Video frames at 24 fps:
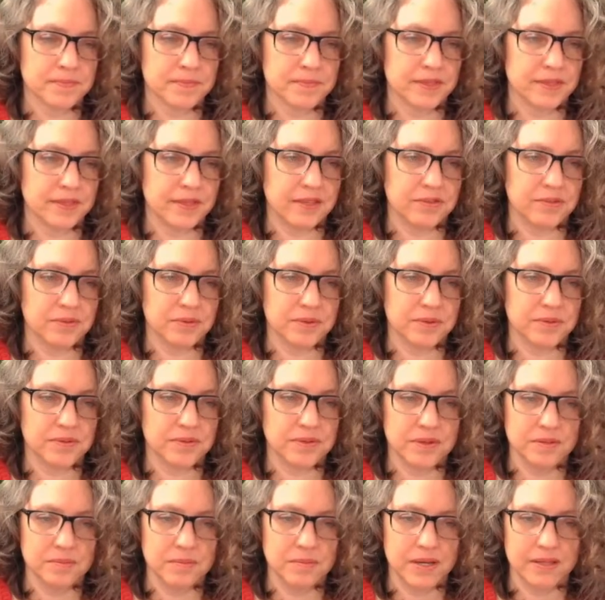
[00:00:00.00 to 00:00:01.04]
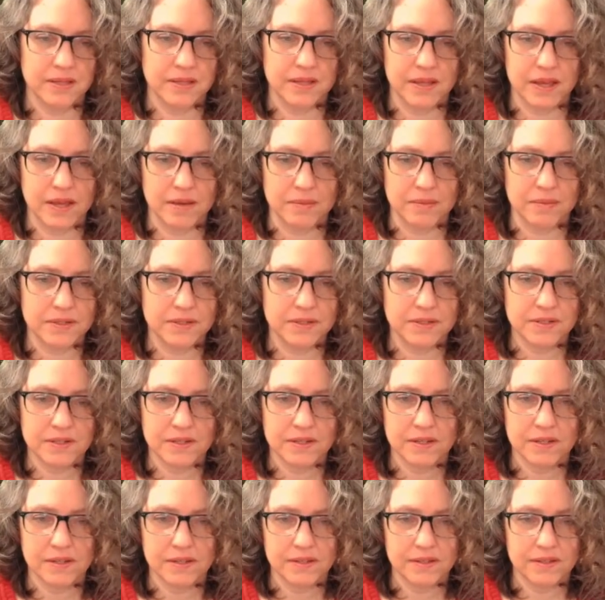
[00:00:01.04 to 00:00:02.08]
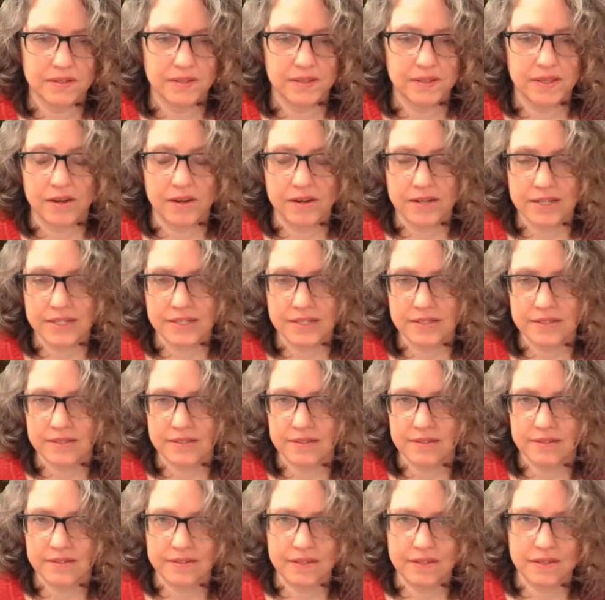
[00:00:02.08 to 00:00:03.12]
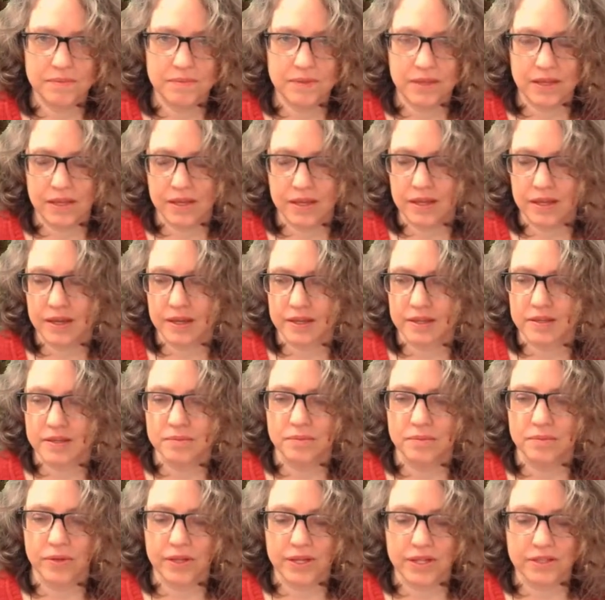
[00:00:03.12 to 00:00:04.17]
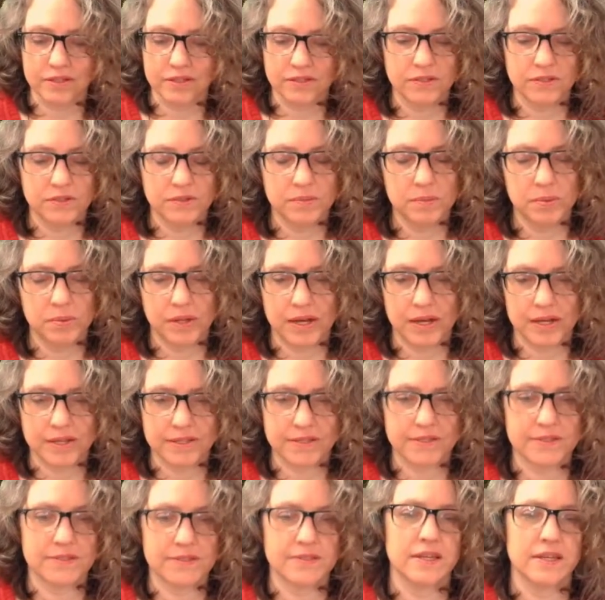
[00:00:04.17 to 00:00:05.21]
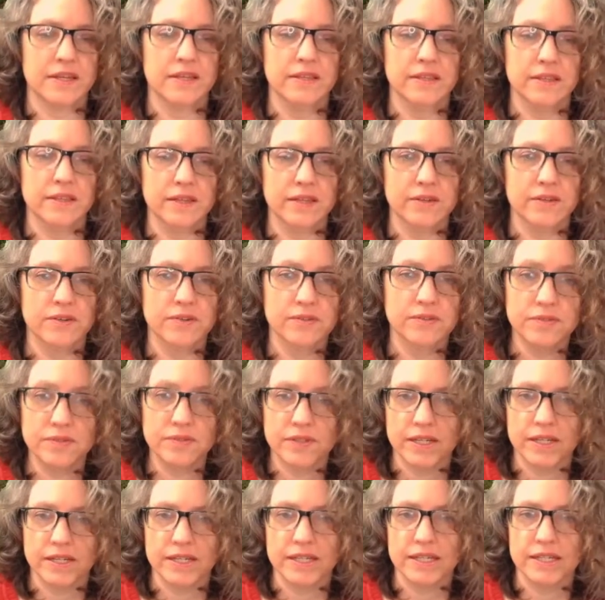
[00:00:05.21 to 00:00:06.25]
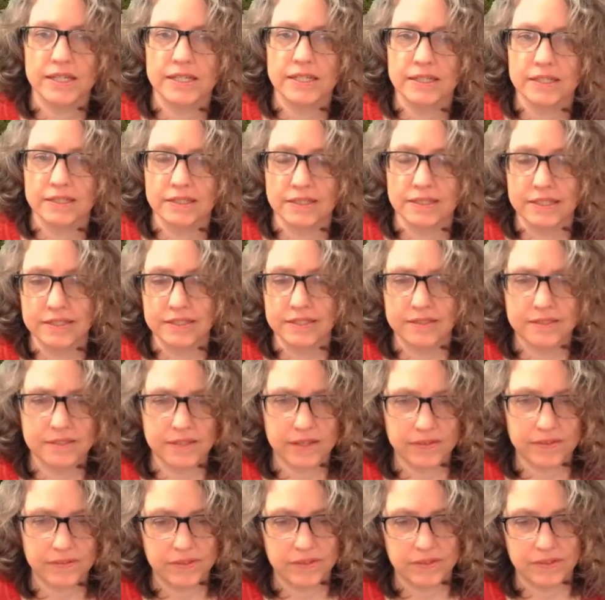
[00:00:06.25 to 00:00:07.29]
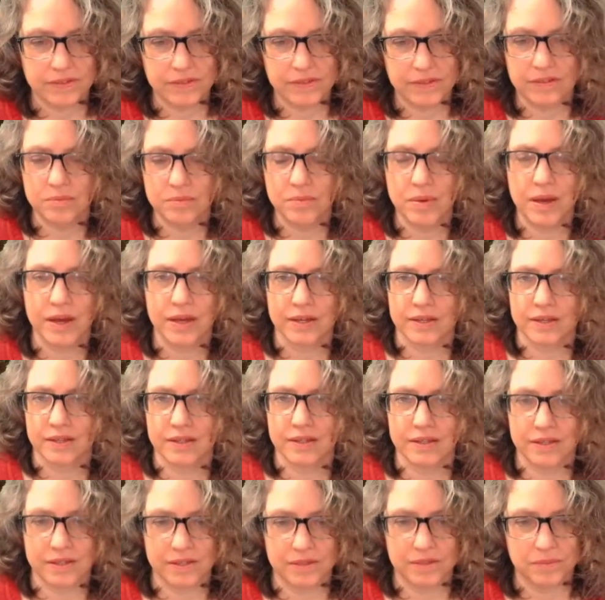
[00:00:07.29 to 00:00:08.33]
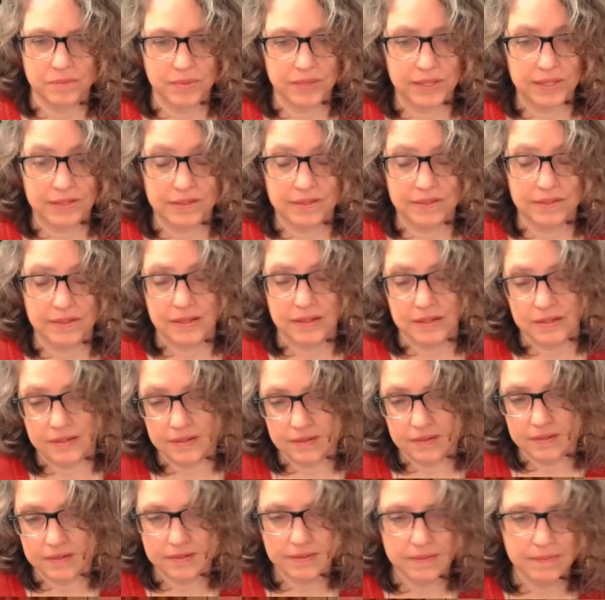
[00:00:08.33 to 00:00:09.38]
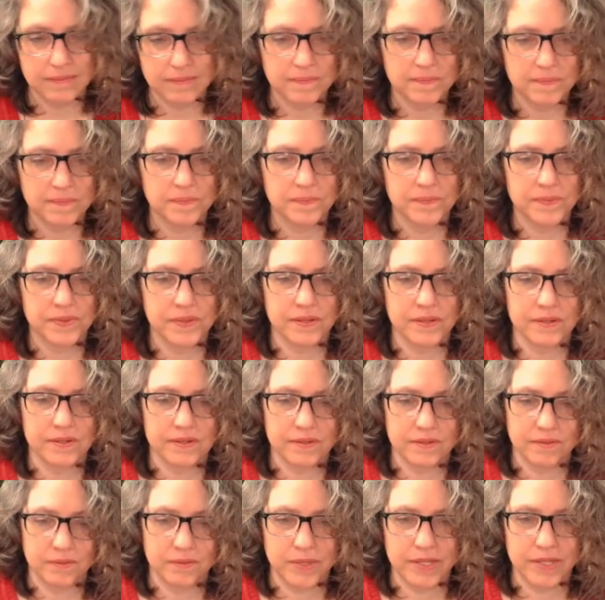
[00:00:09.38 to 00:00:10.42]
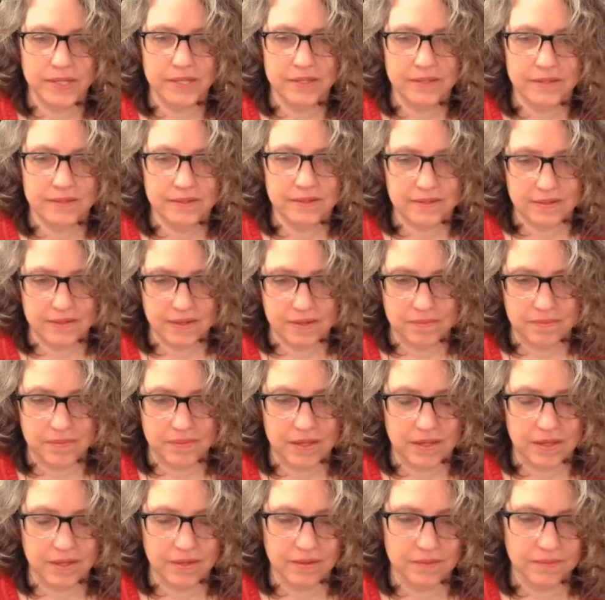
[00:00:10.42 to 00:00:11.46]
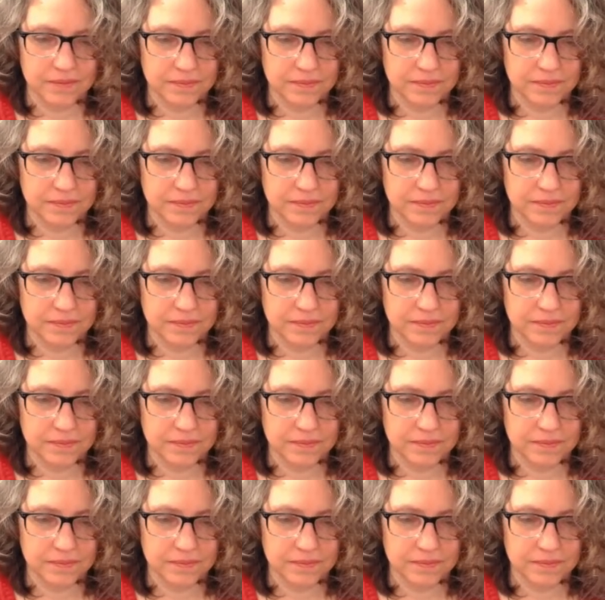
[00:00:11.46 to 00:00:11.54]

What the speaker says: That's why I was going to buy the cabbage. Carrots, same thing. I can plant 2 plots and then hopefully I get at least 7 seeds back. I can plant again. Wheat, same thing.